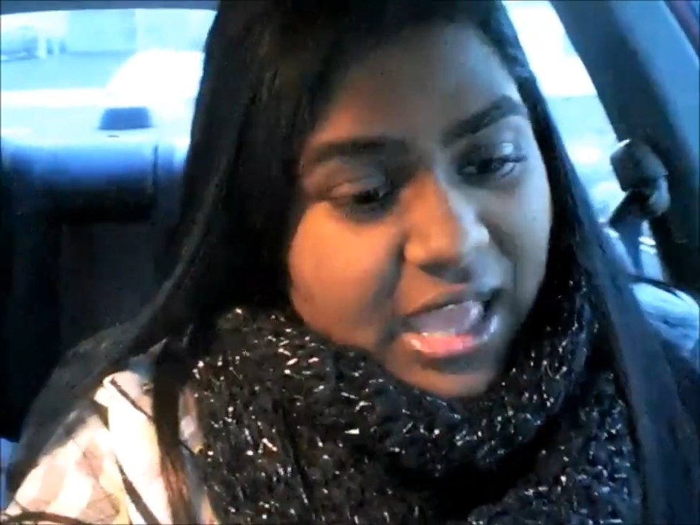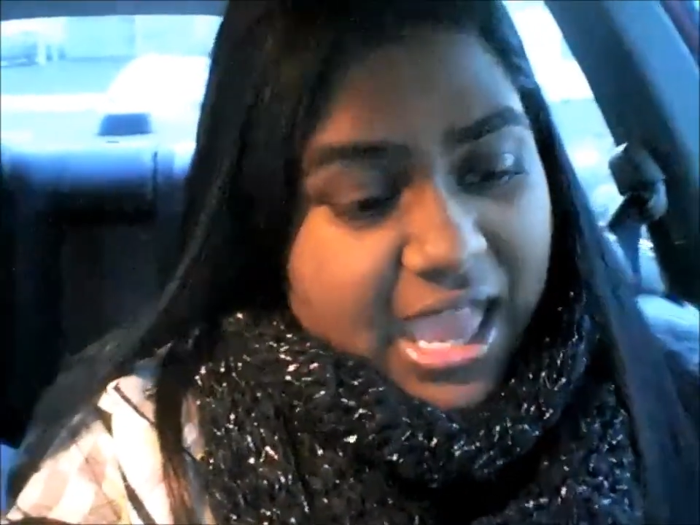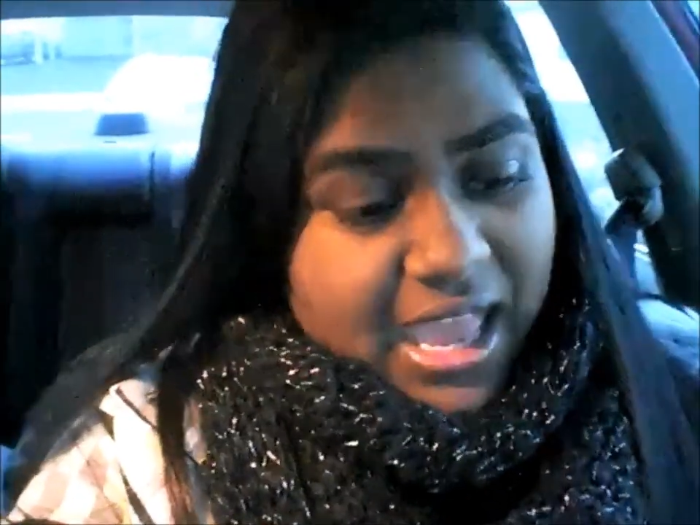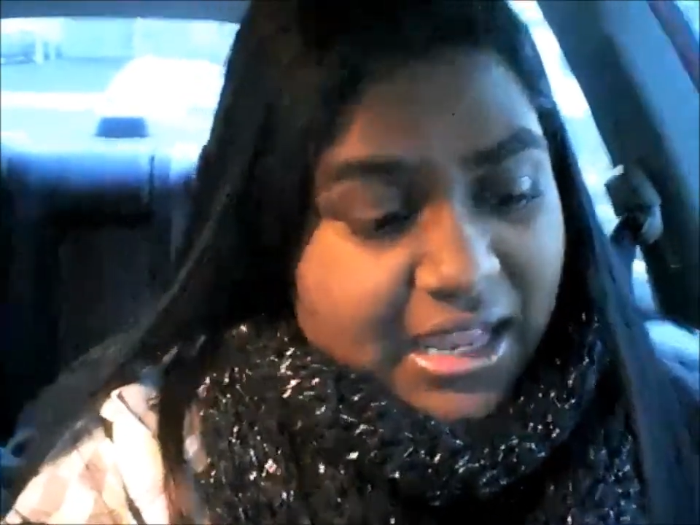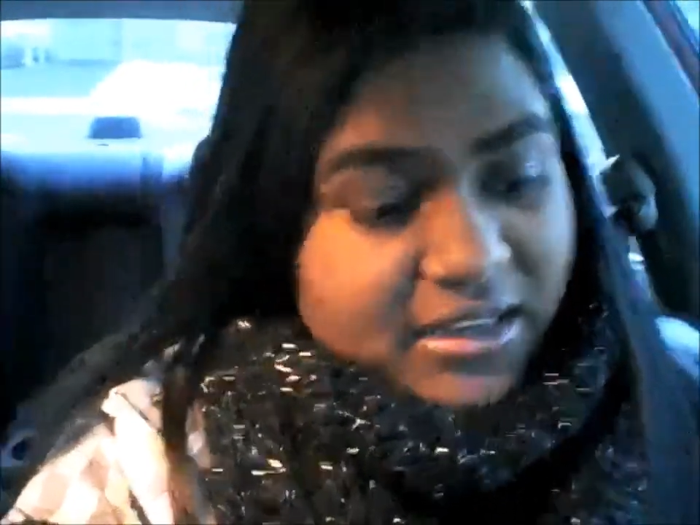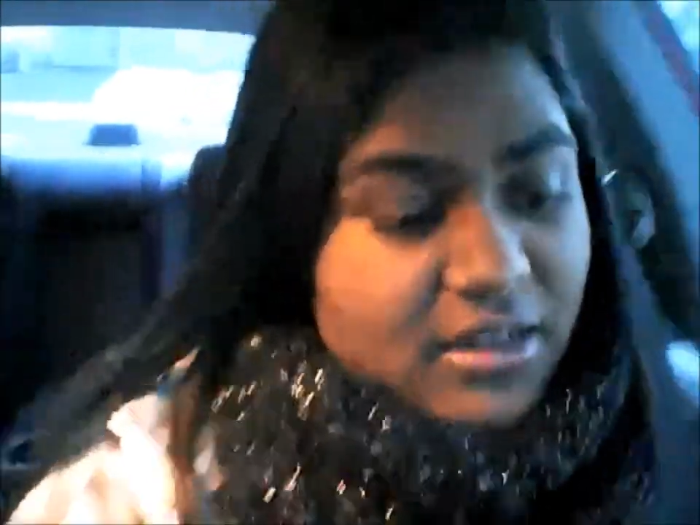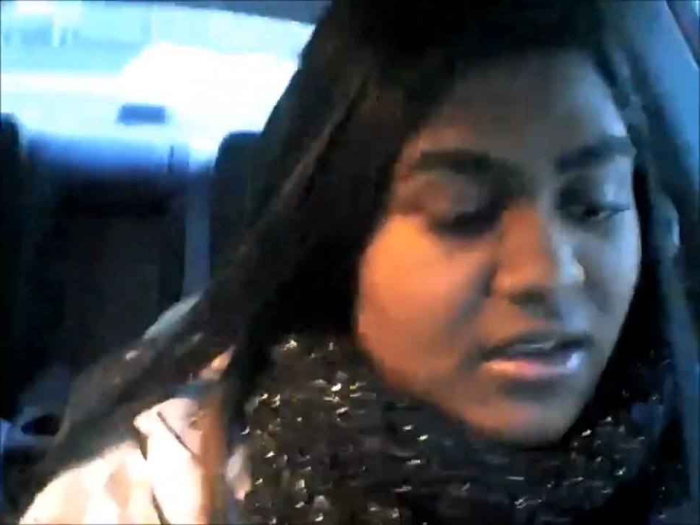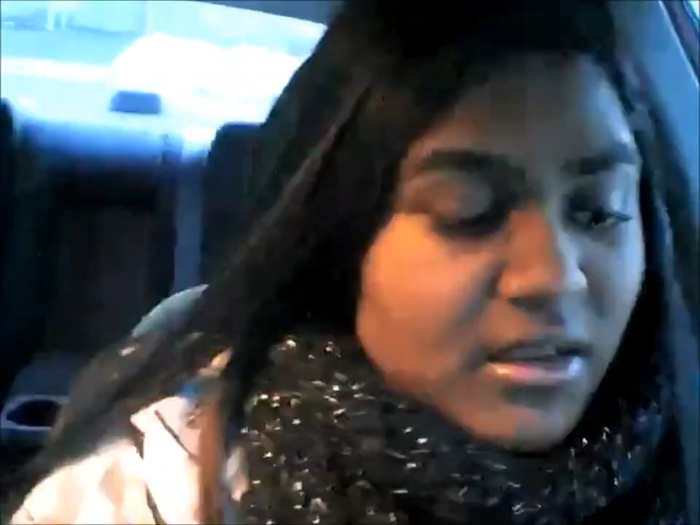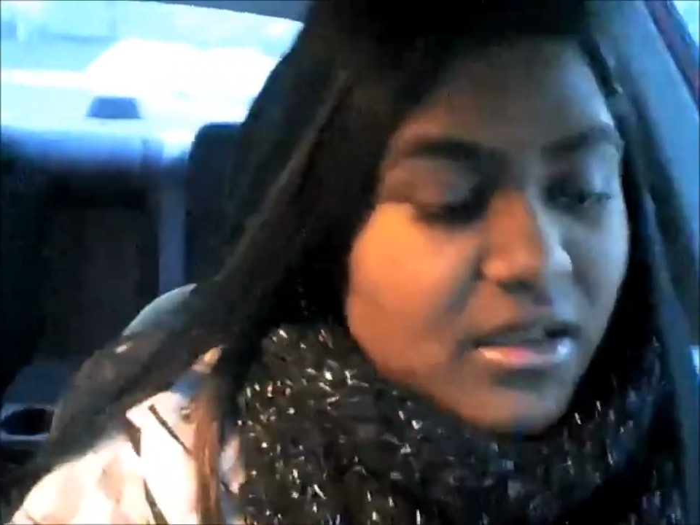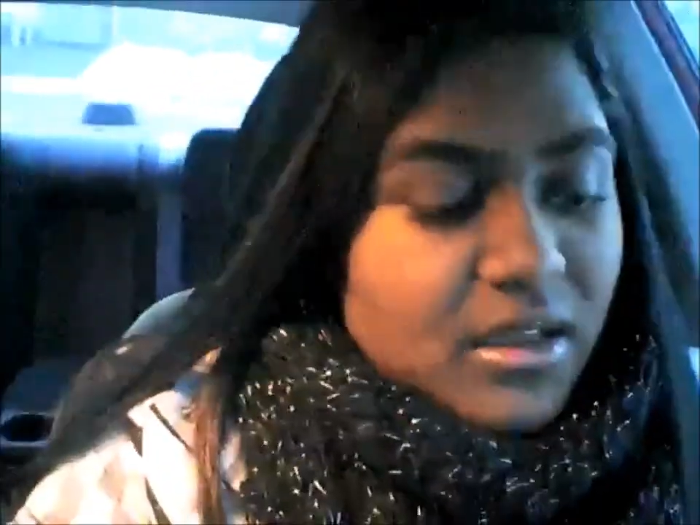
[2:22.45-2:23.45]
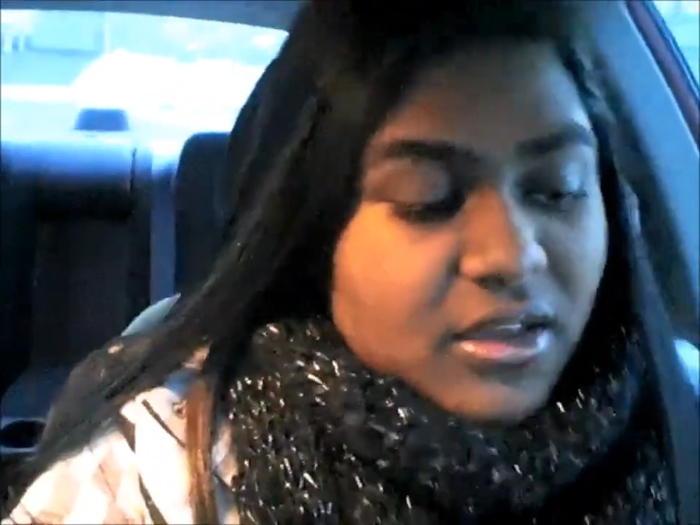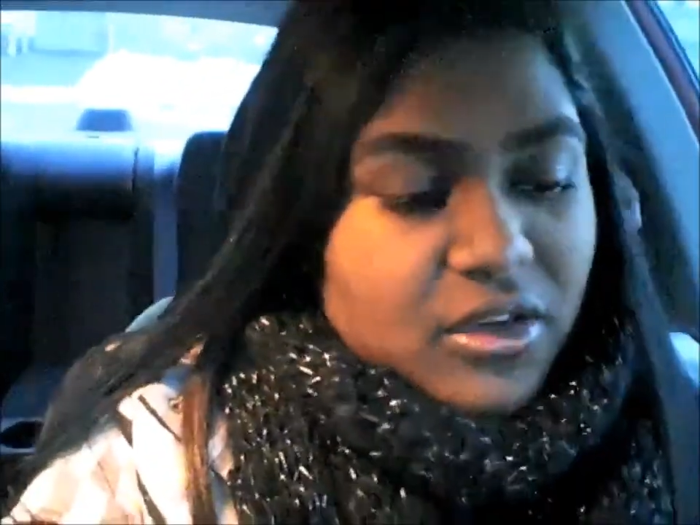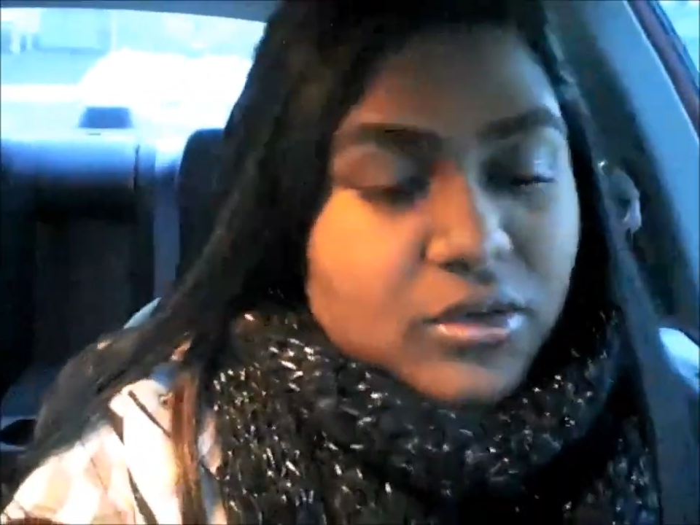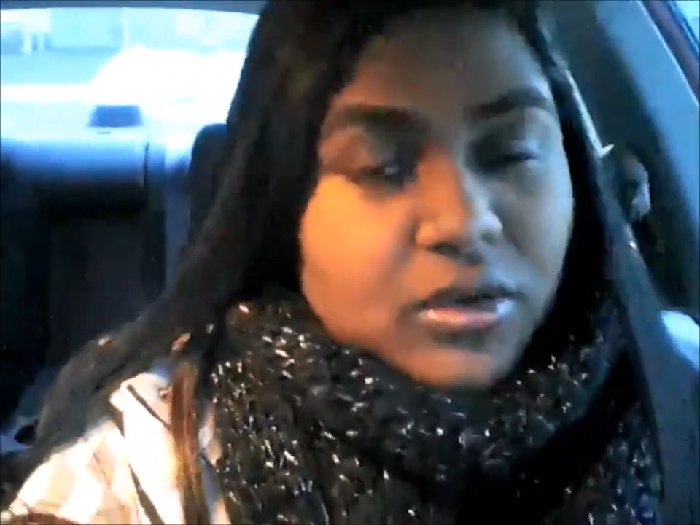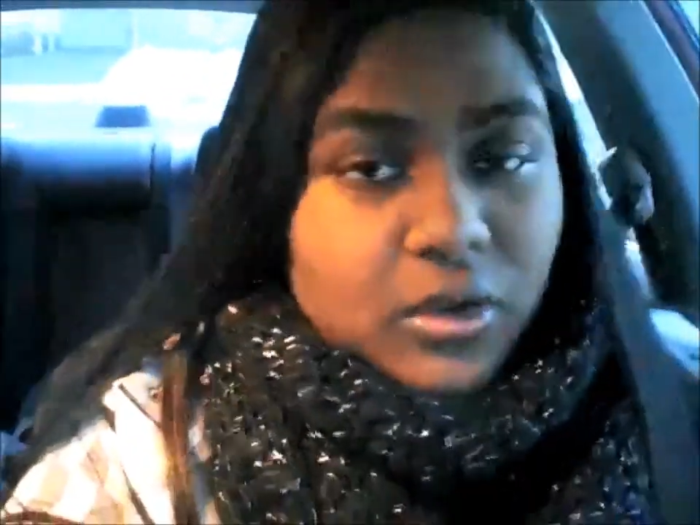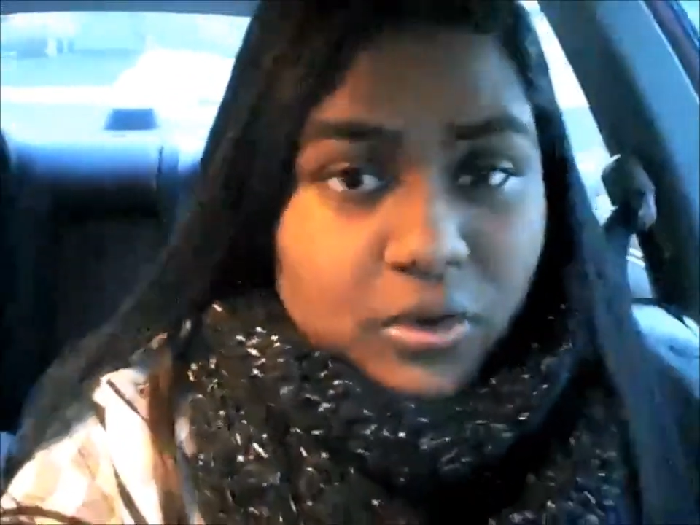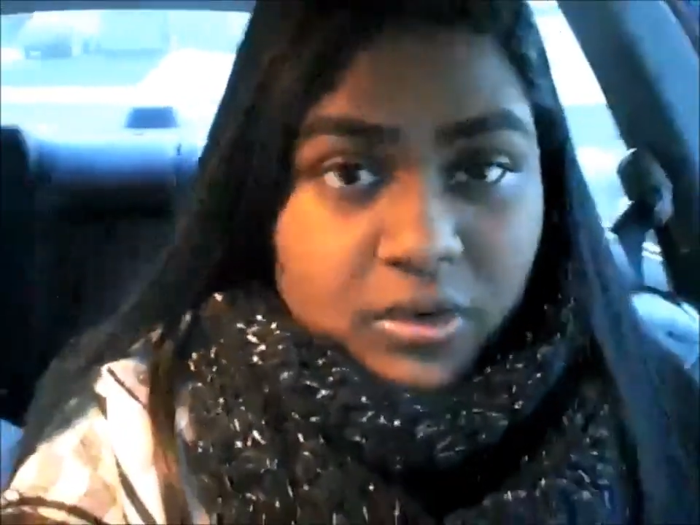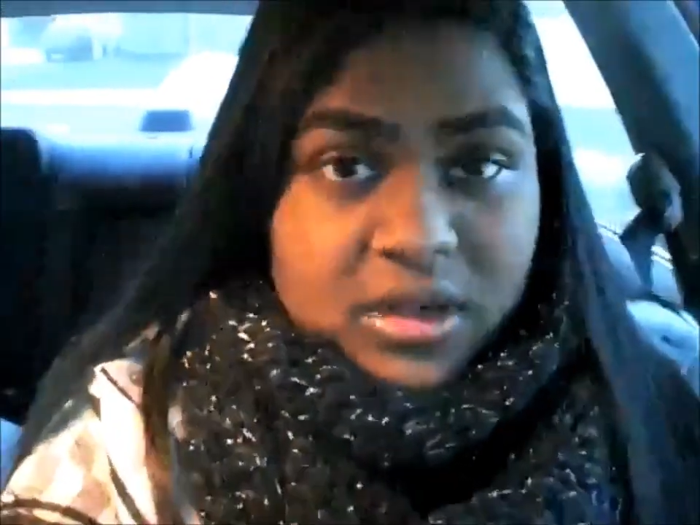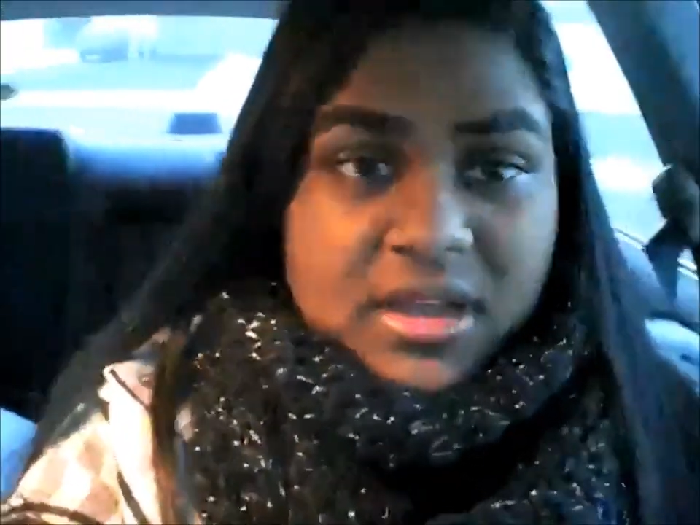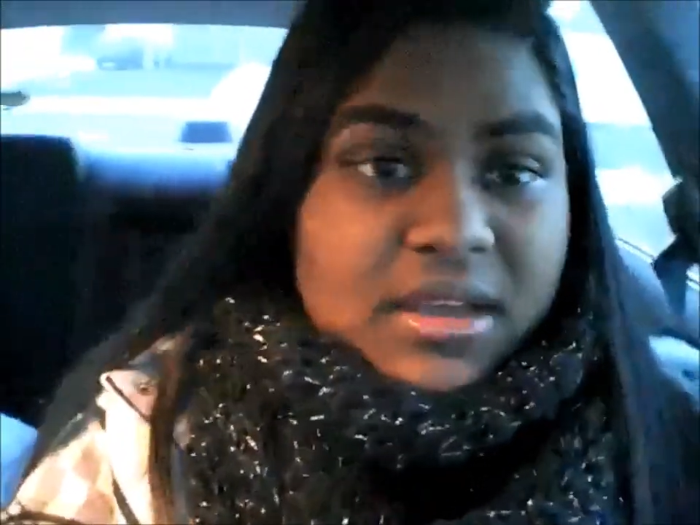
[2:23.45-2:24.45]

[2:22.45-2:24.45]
and, you know,